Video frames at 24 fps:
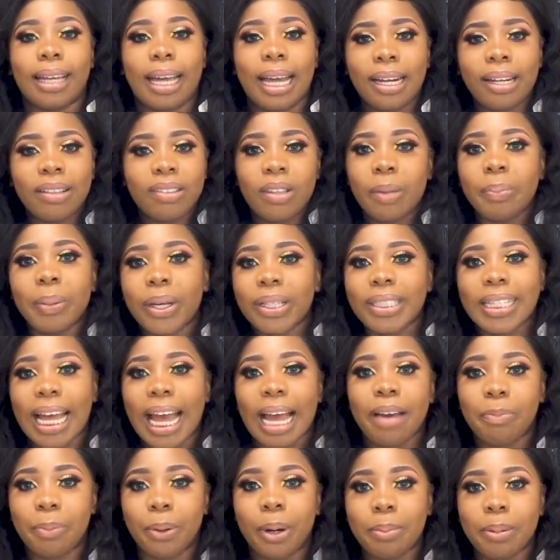And it's not because I
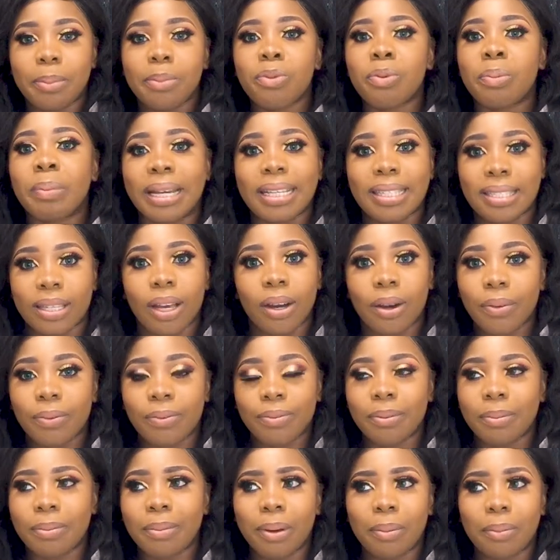have problems with
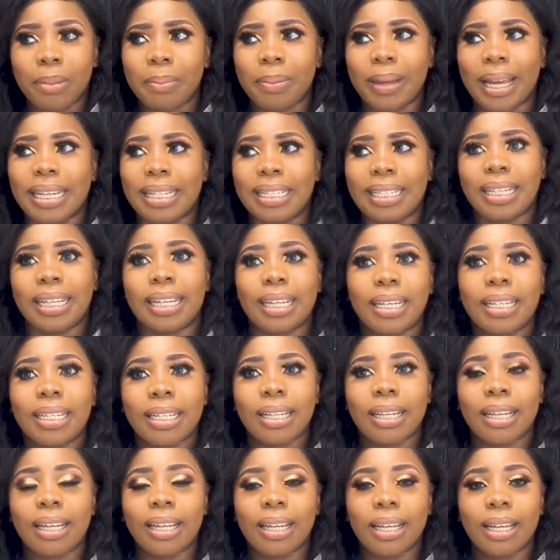myself. Maybe I did.